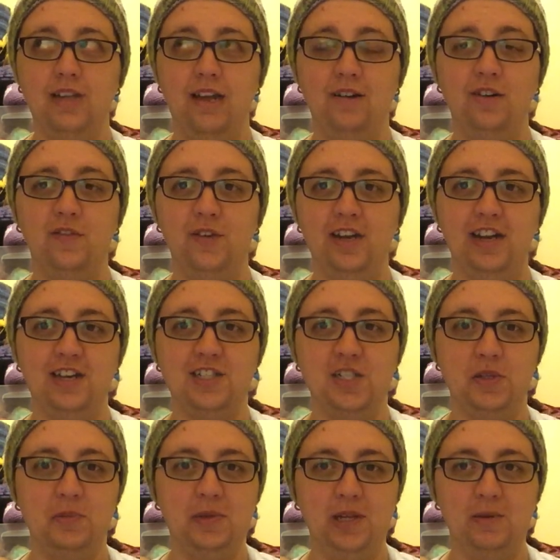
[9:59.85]
I don't know if you could hear
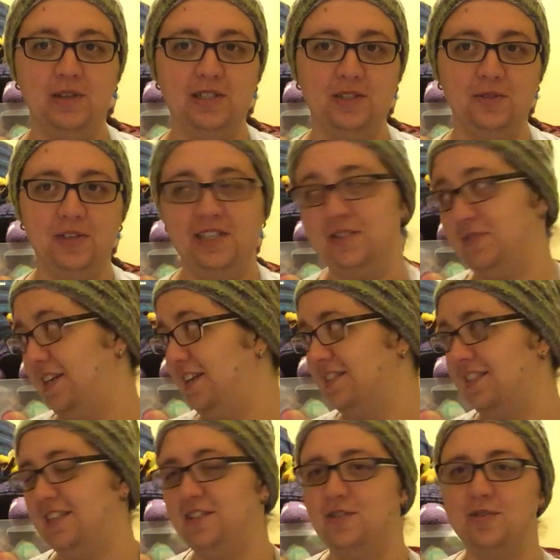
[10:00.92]
Chewy playing with his toy. He's right
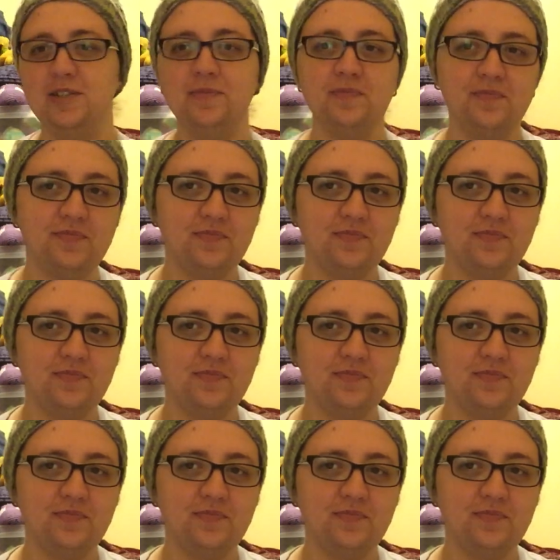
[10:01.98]
outside the door.